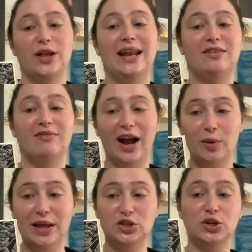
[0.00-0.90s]
and
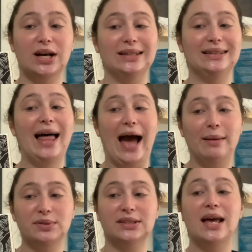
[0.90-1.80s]
environmental
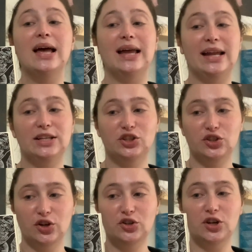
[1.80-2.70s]
collapse in
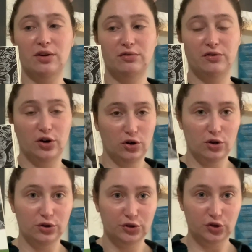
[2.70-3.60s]
search of
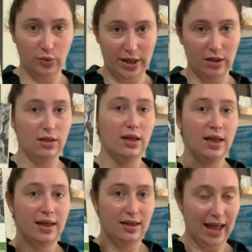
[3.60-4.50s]
fertile soil,
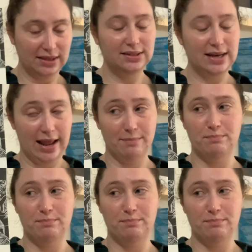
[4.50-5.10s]
hence the name.